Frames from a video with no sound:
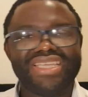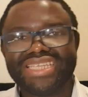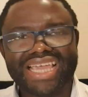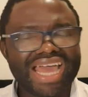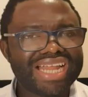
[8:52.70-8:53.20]

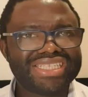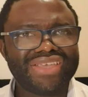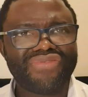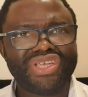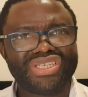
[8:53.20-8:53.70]
is a
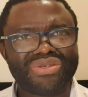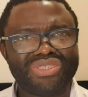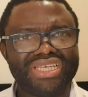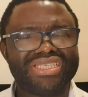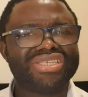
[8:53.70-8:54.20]
guarantee for his
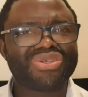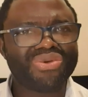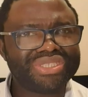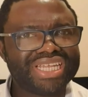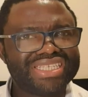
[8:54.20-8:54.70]
goodness. His
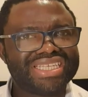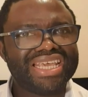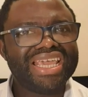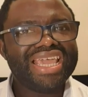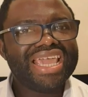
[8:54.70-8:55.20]
goodness
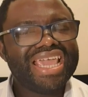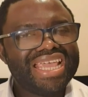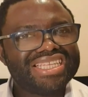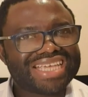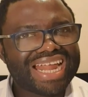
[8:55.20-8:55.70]

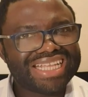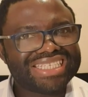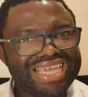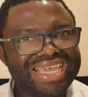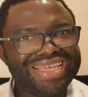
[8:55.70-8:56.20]
is
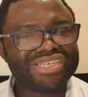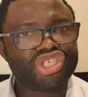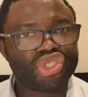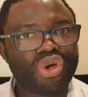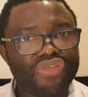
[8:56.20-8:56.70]
guarantee, is
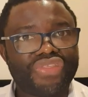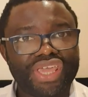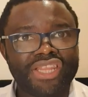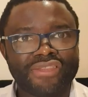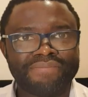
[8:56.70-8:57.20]
a sure
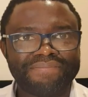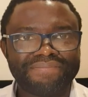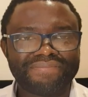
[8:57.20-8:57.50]
thing.